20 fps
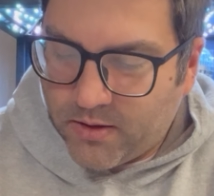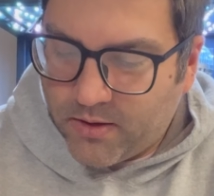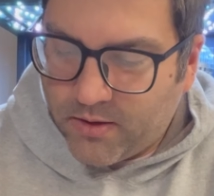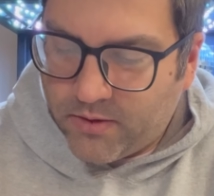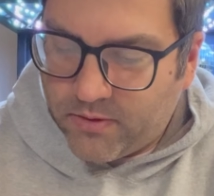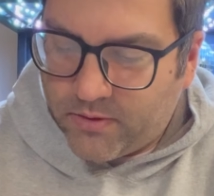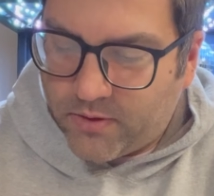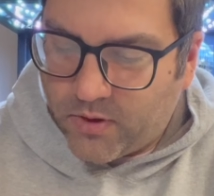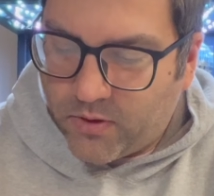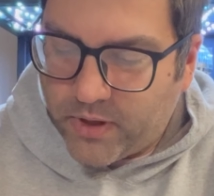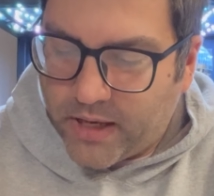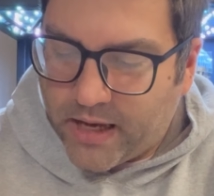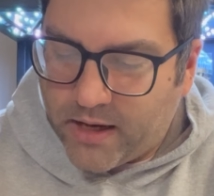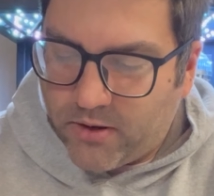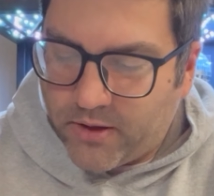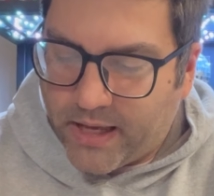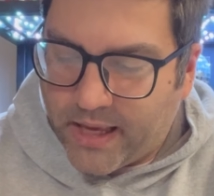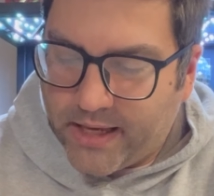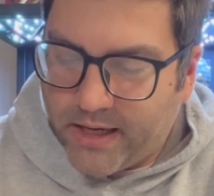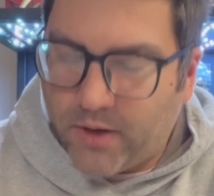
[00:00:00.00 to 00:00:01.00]
So yeah,
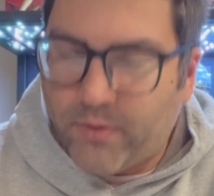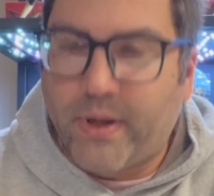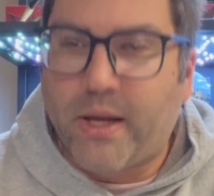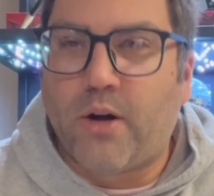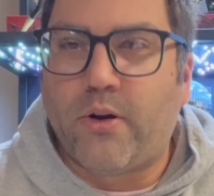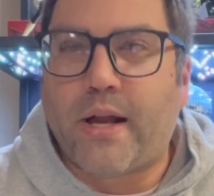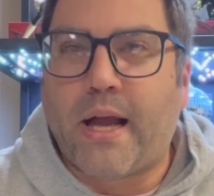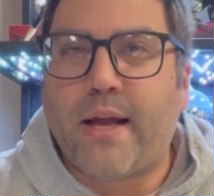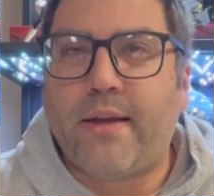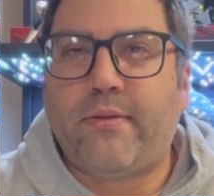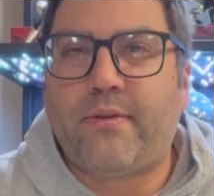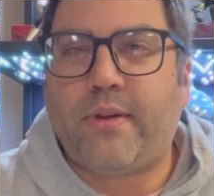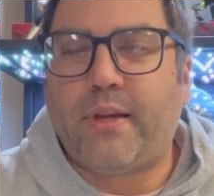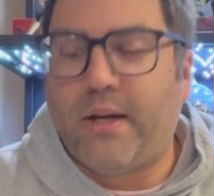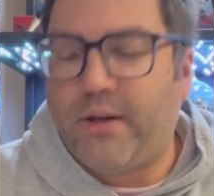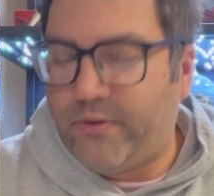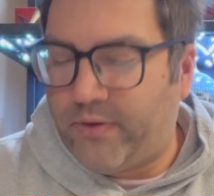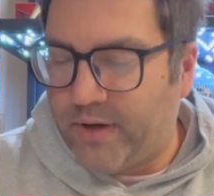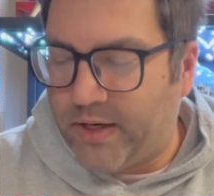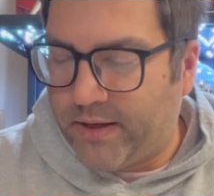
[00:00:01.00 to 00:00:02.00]
okay, here we go, guys.
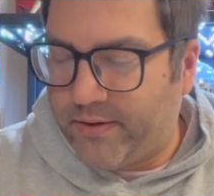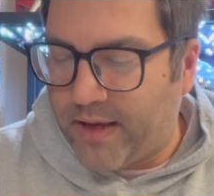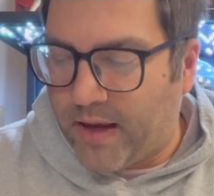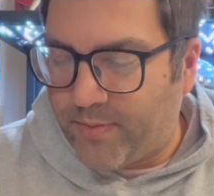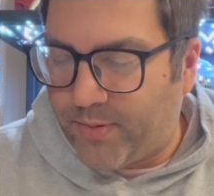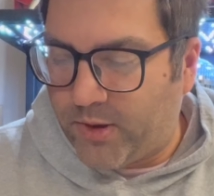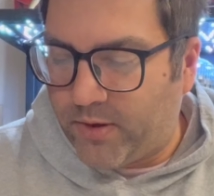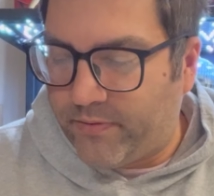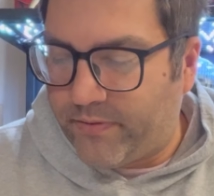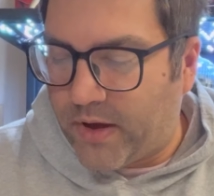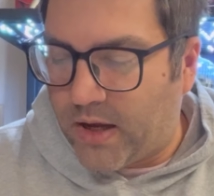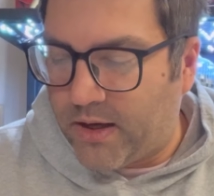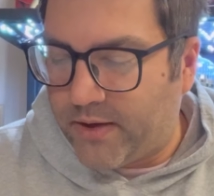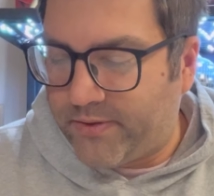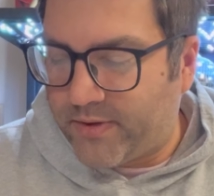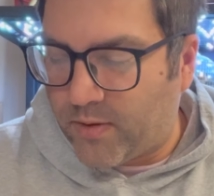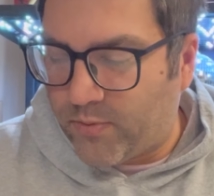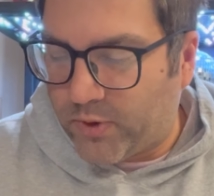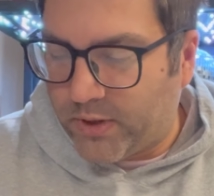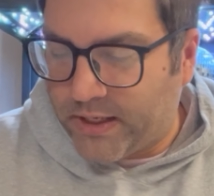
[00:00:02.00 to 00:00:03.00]
Here's an example of
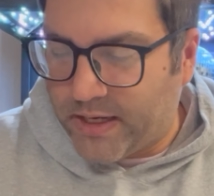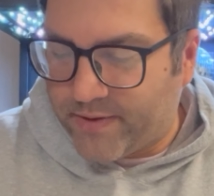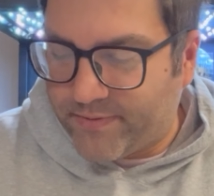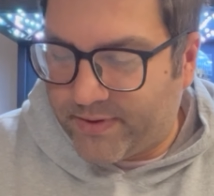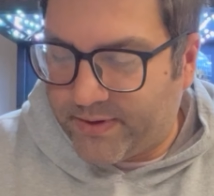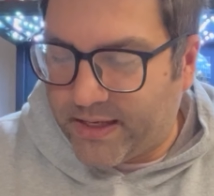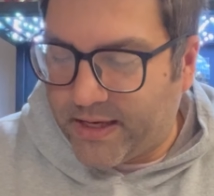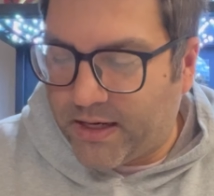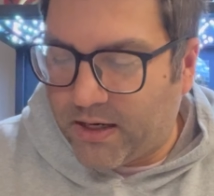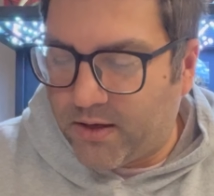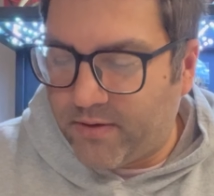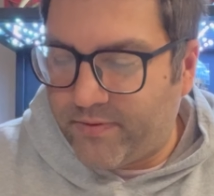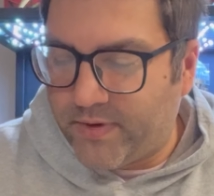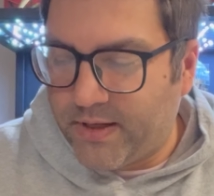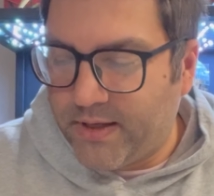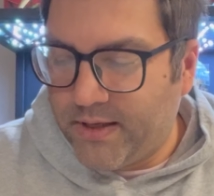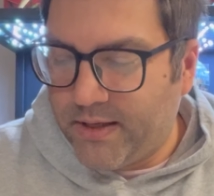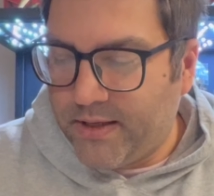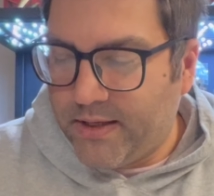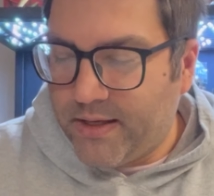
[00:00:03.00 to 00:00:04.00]
something we're gonna have to take care of.
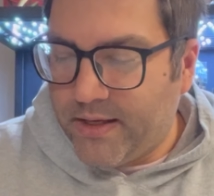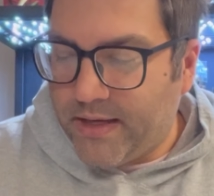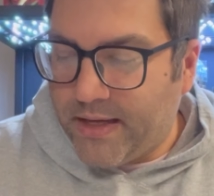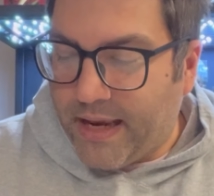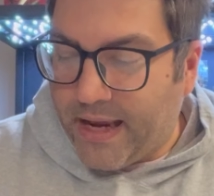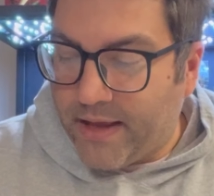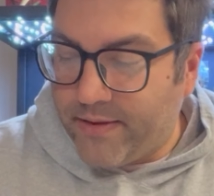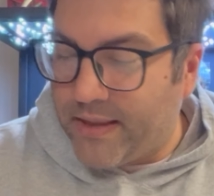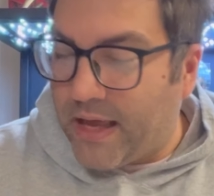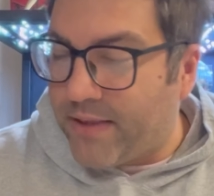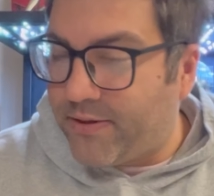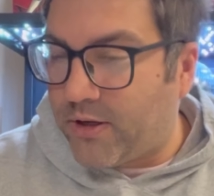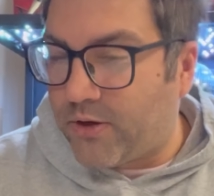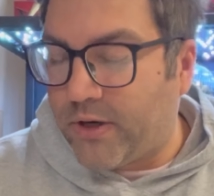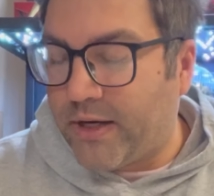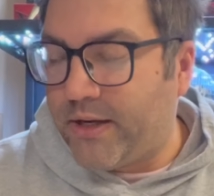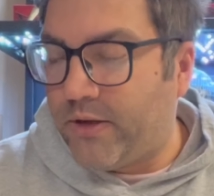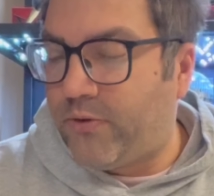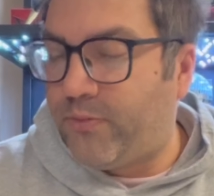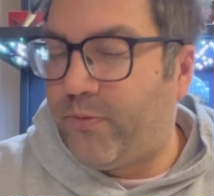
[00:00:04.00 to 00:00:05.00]
And not the
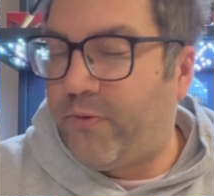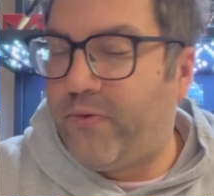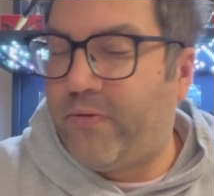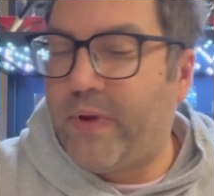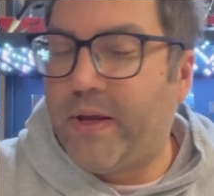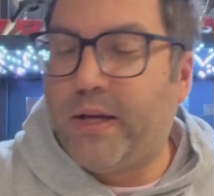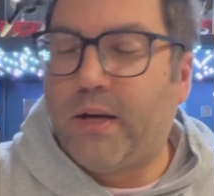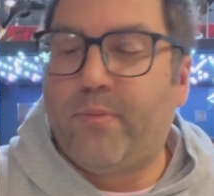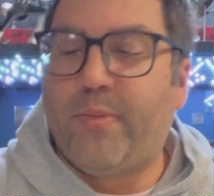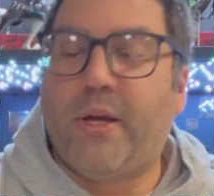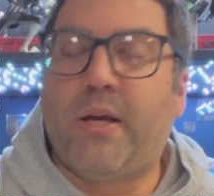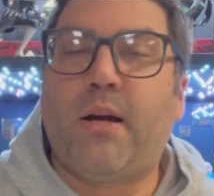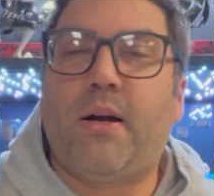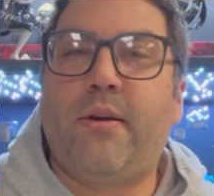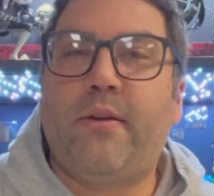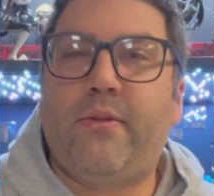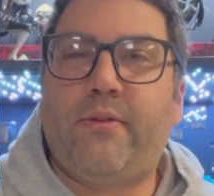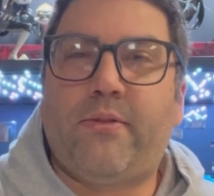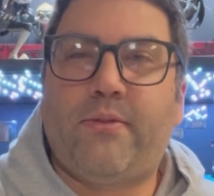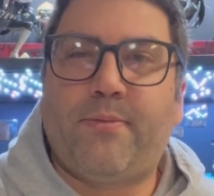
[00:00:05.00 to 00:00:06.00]
greatest figure,
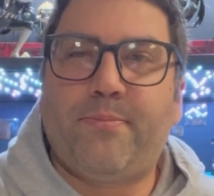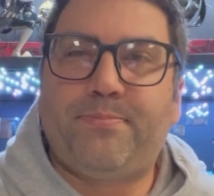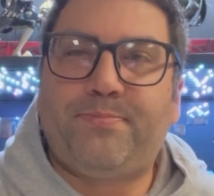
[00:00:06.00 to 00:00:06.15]
because